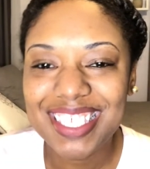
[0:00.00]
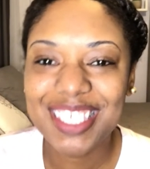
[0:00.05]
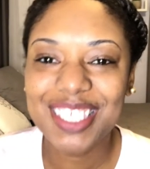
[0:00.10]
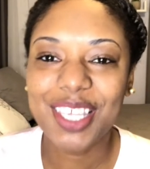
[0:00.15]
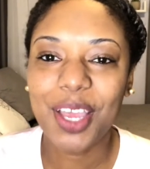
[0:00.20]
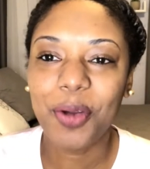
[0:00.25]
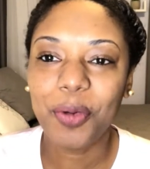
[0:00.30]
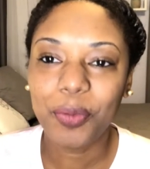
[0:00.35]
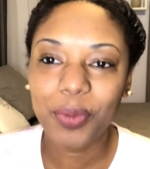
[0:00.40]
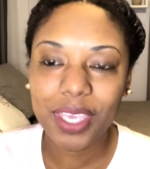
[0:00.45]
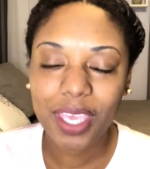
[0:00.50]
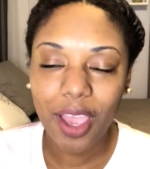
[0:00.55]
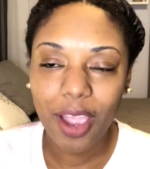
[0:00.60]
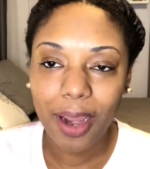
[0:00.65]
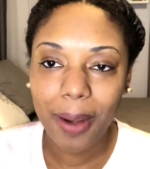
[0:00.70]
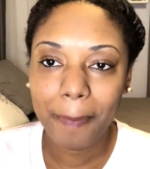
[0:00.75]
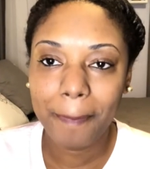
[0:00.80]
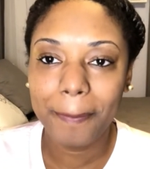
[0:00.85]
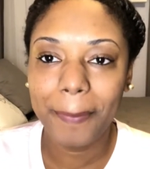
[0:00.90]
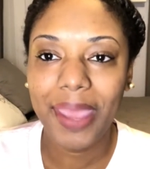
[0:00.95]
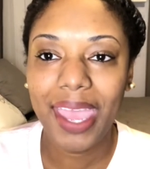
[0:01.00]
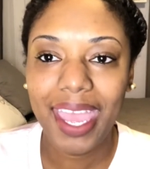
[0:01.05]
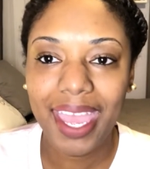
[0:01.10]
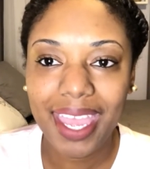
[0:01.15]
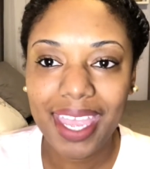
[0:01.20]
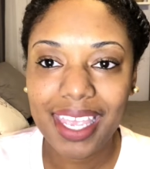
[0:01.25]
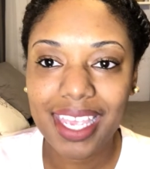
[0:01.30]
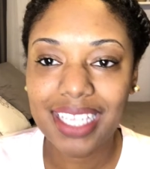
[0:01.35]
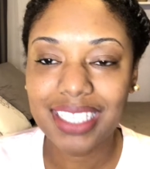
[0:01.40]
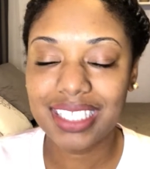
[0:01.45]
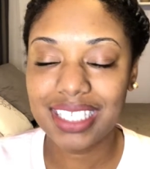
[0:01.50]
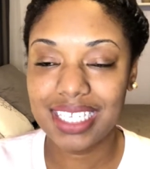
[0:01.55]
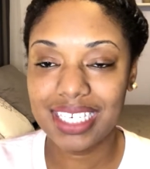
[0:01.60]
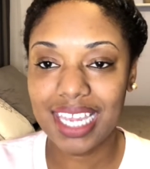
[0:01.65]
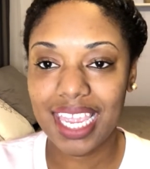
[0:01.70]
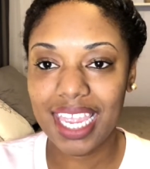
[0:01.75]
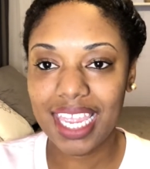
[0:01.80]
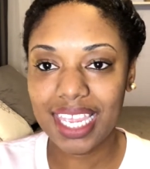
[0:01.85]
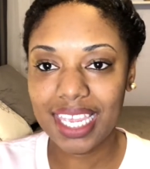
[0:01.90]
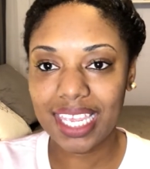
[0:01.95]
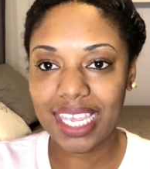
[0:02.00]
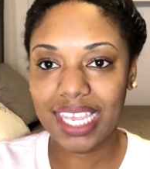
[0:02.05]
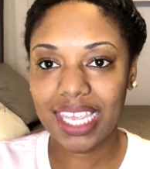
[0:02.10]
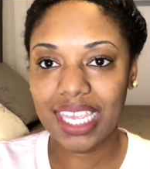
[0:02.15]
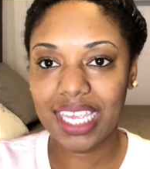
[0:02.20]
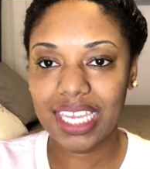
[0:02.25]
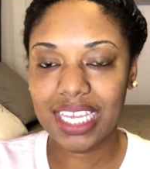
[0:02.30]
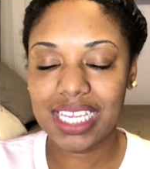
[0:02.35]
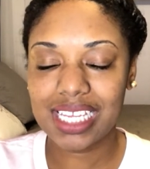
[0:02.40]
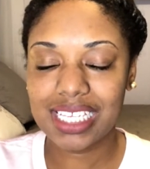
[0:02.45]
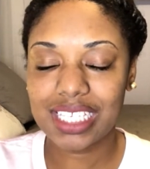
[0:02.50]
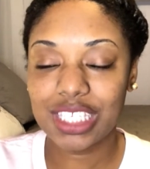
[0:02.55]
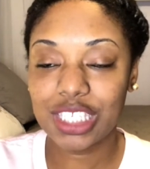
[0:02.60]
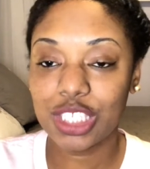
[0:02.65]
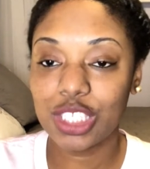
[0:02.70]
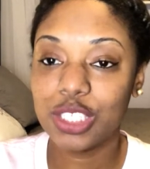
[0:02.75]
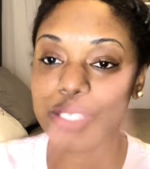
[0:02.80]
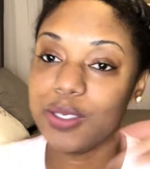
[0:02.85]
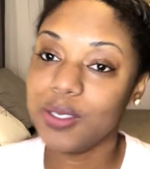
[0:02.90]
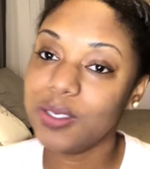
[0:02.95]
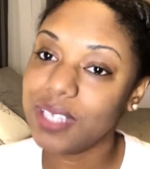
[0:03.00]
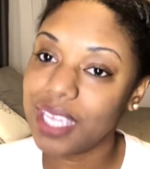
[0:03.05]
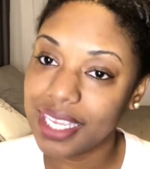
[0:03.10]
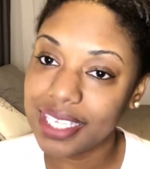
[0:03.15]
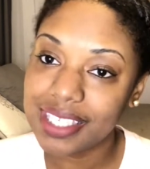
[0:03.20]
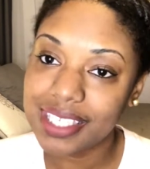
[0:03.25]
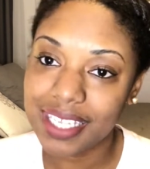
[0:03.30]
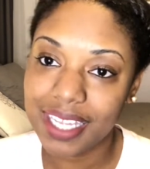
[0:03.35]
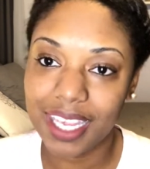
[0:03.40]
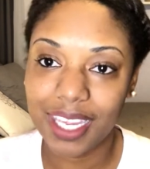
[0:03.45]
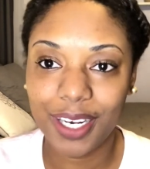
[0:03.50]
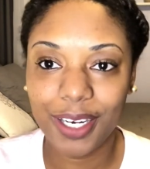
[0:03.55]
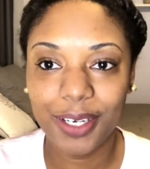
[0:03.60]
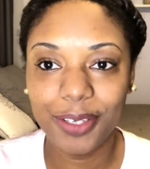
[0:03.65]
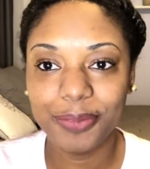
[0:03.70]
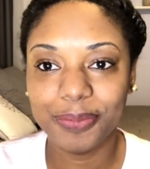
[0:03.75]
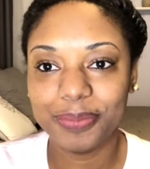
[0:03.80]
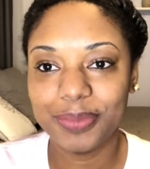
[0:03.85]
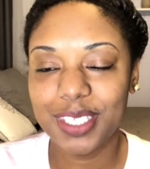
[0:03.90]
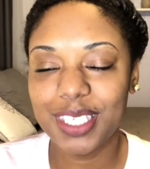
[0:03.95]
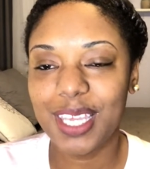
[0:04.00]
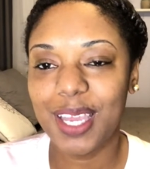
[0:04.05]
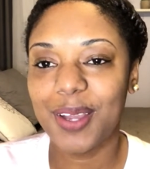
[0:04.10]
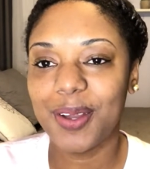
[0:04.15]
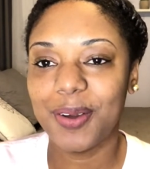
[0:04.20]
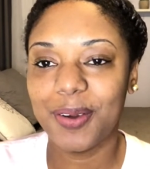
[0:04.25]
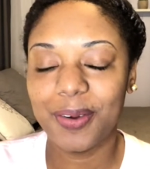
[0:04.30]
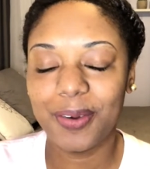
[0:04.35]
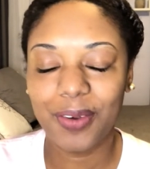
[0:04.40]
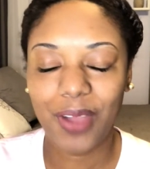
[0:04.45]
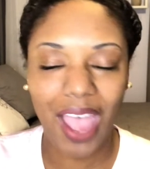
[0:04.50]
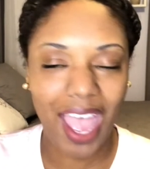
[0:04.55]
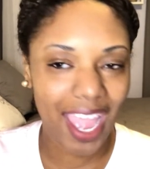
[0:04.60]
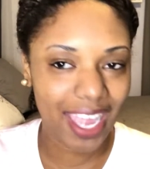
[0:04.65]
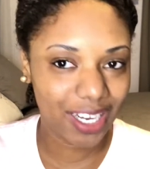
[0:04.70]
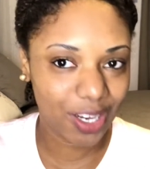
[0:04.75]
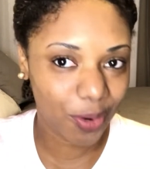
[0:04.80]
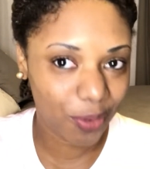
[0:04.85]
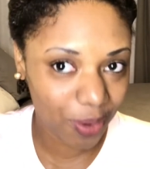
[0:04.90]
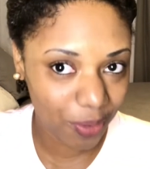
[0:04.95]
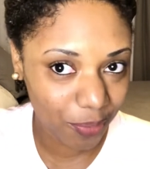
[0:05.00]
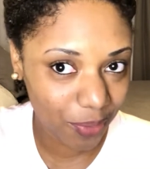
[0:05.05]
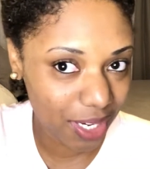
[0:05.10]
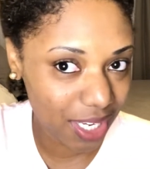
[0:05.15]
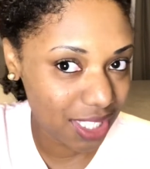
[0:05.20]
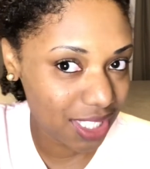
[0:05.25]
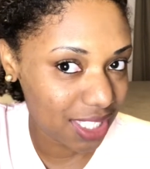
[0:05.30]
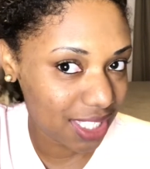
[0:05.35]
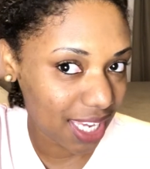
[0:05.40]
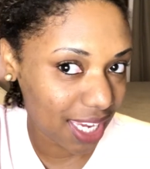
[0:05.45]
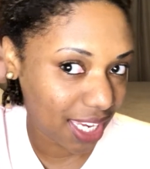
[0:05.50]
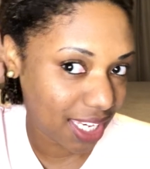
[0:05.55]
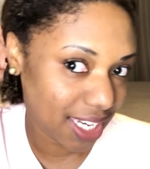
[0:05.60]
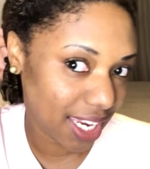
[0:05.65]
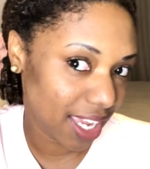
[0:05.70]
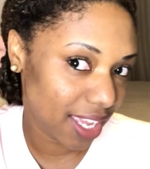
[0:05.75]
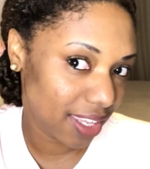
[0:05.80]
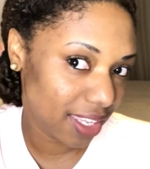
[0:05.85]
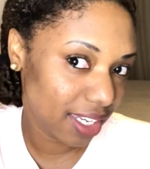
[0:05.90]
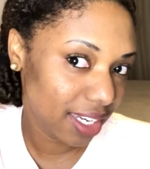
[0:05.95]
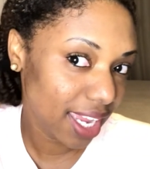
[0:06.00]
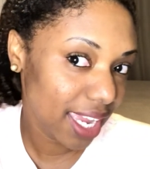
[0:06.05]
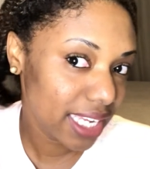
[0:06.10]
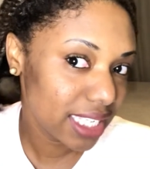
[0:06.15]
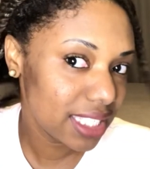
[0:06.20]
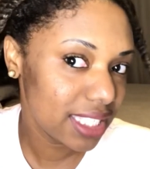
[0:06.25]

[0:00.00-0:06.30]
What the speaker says: so we are back. Today is 2 days later, so I know I wanted to take it down the next